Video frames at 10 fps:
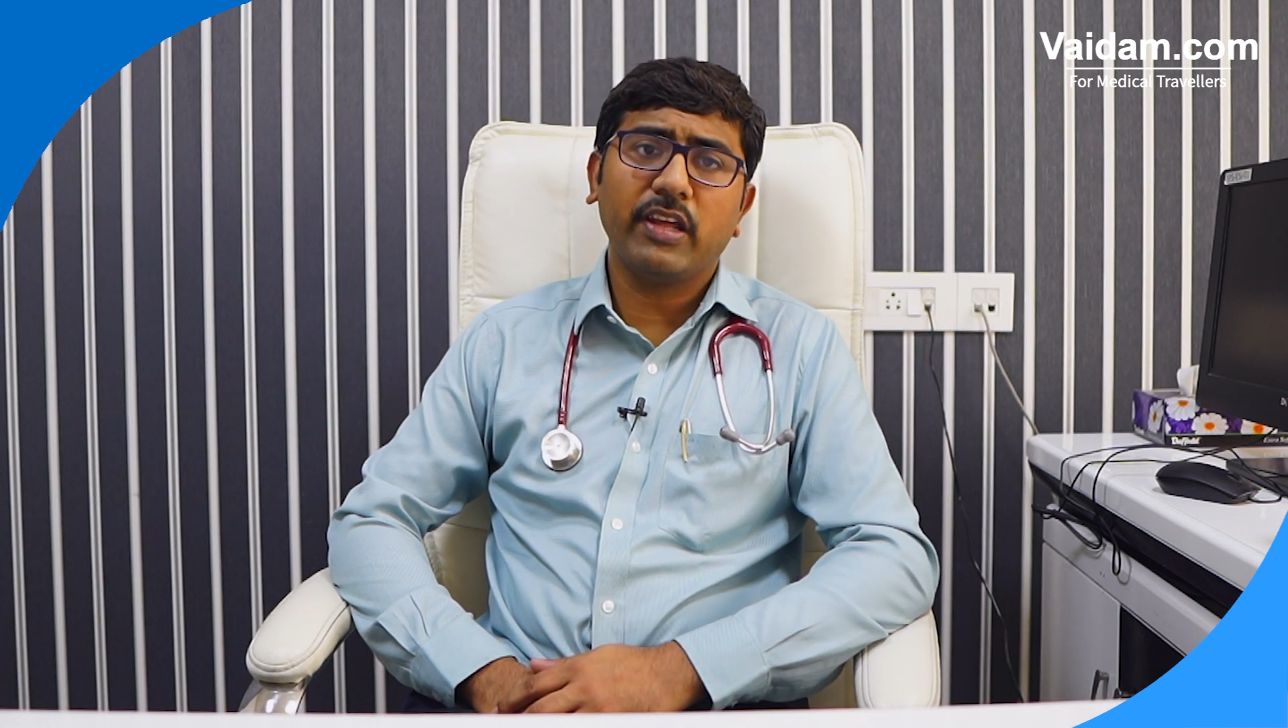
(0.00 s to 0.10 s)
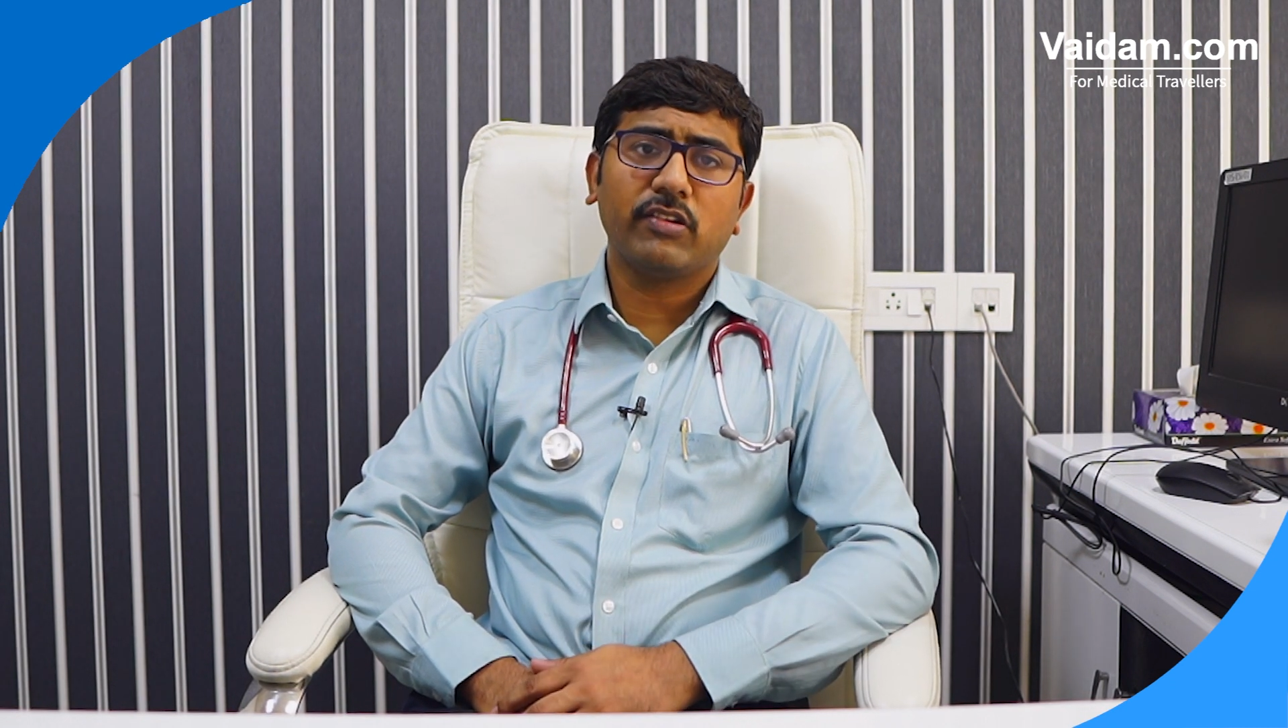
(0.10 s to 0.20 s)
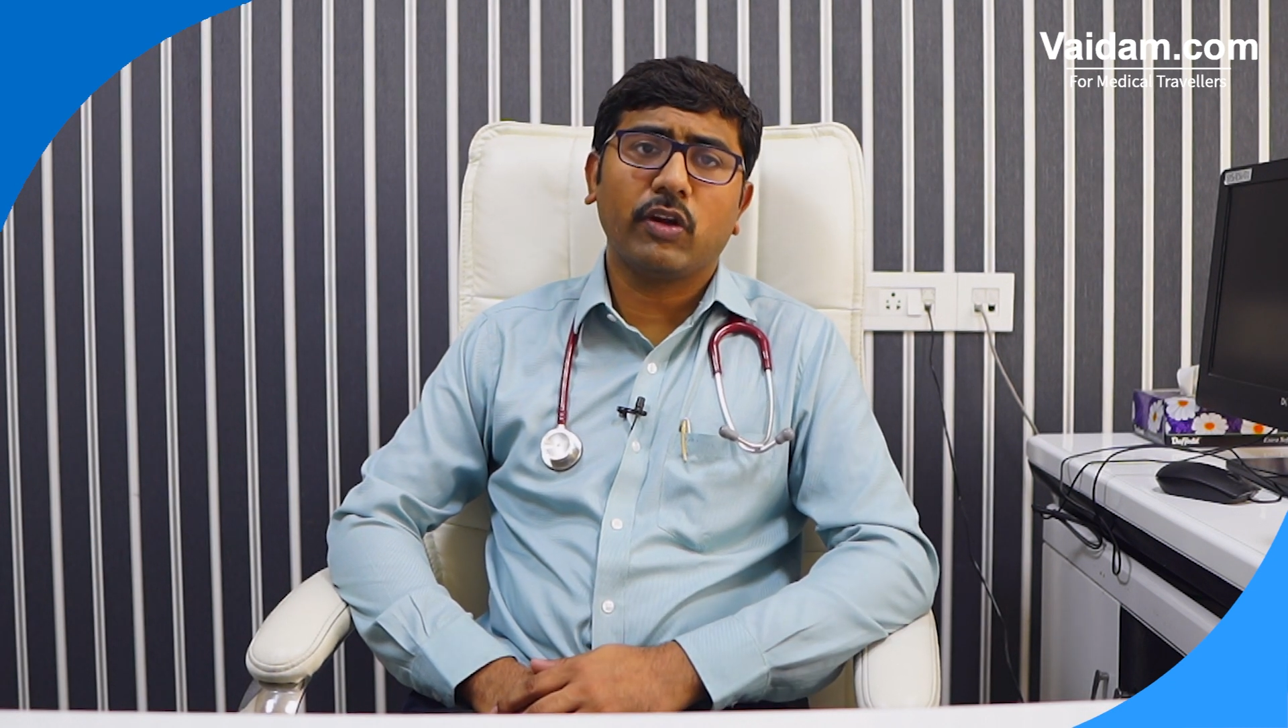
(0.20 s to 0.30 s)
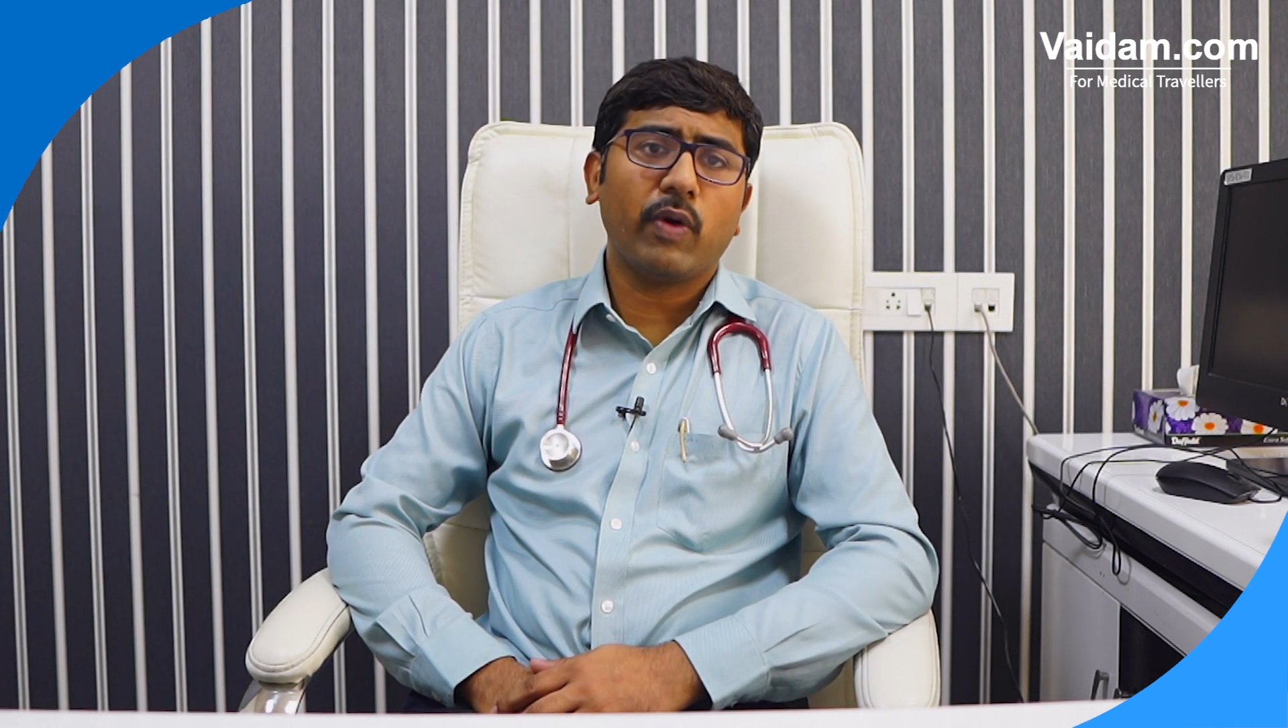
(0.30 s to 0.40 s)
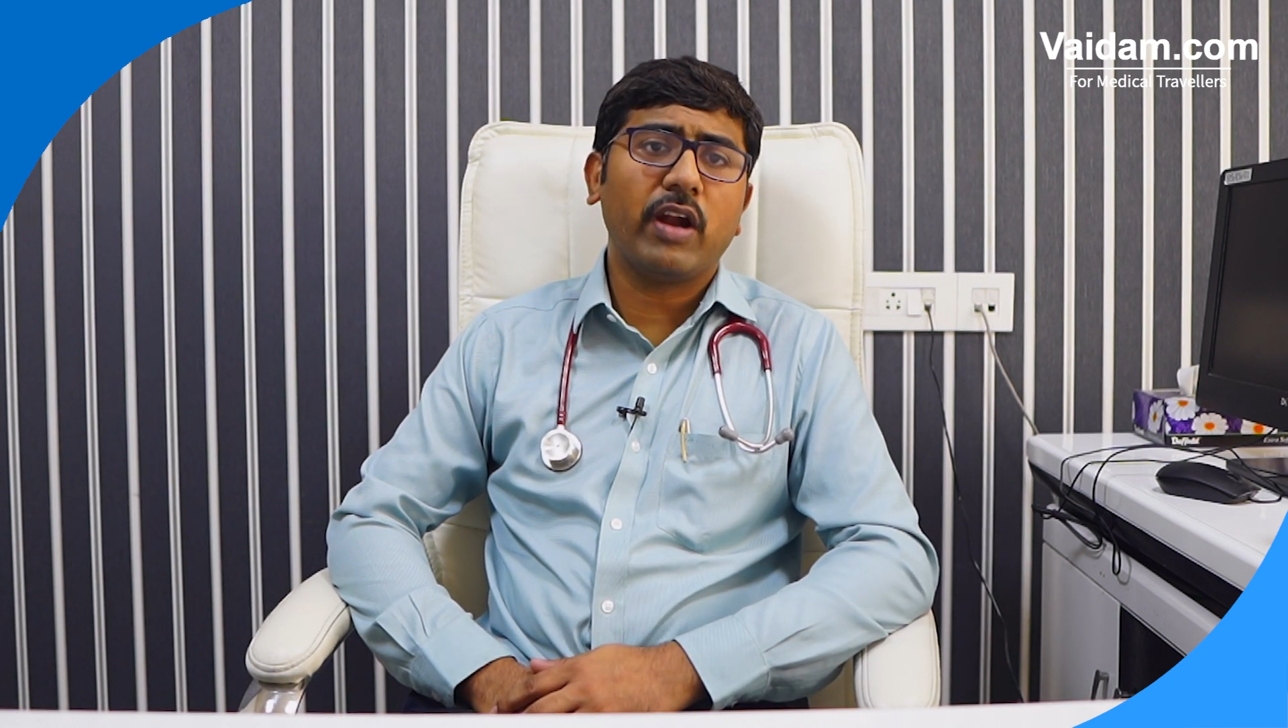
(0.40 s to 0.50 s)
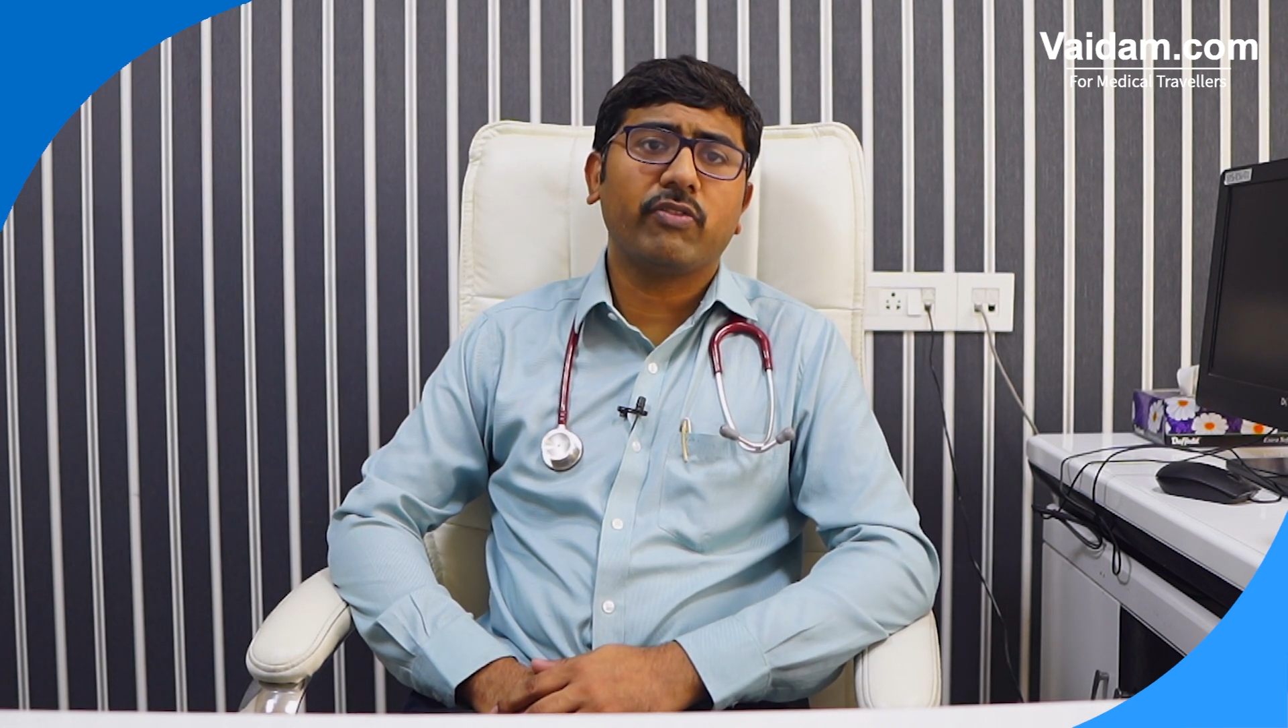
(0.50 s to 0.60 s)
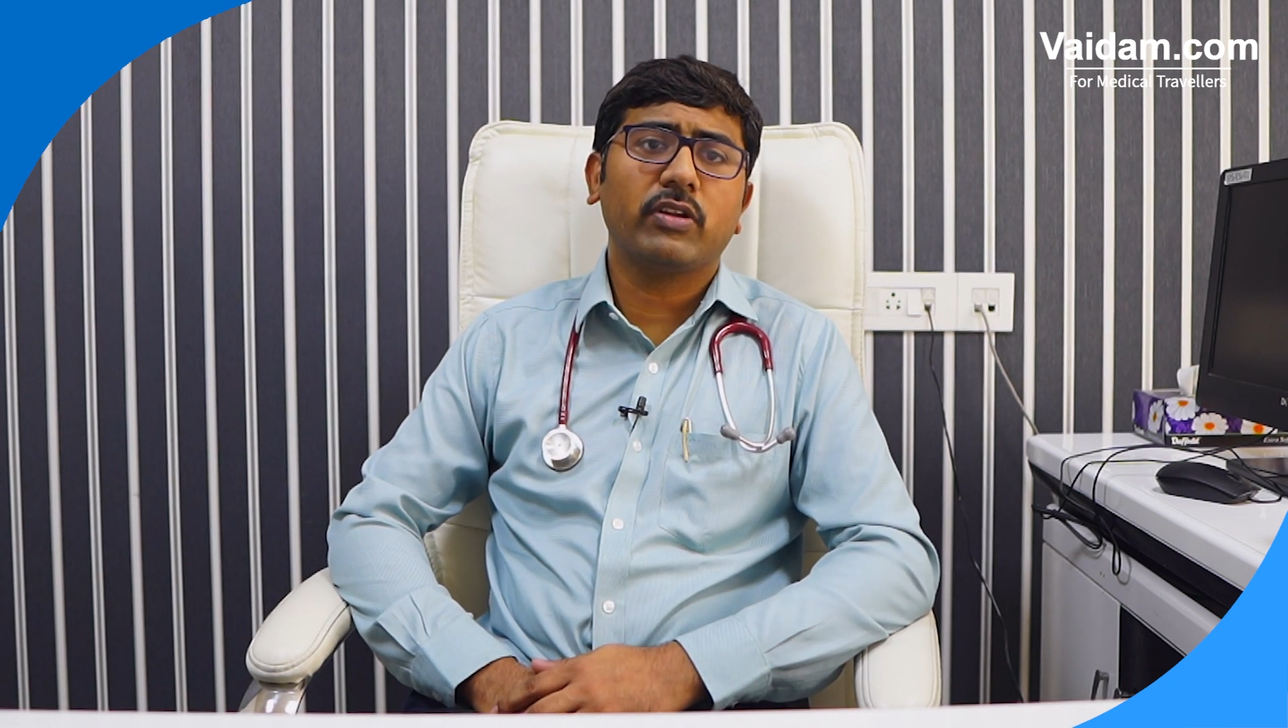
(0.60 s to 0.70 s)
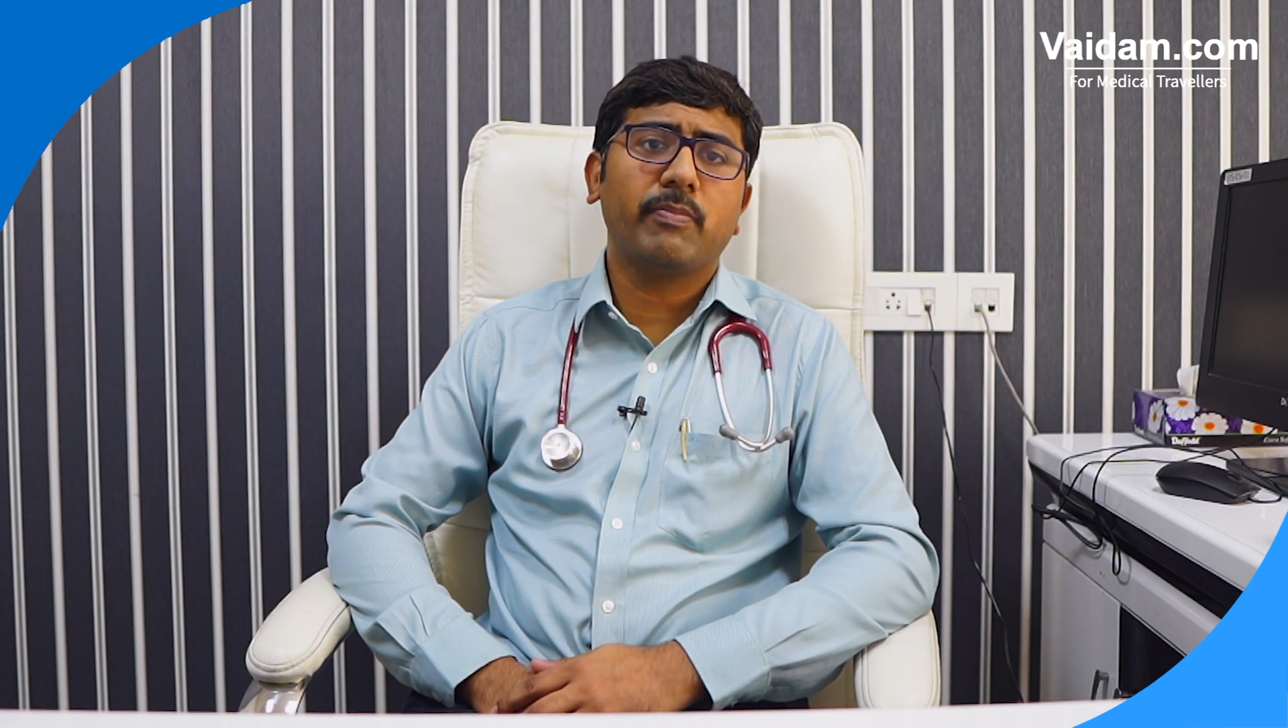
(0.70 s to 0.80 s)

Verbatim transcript: things required for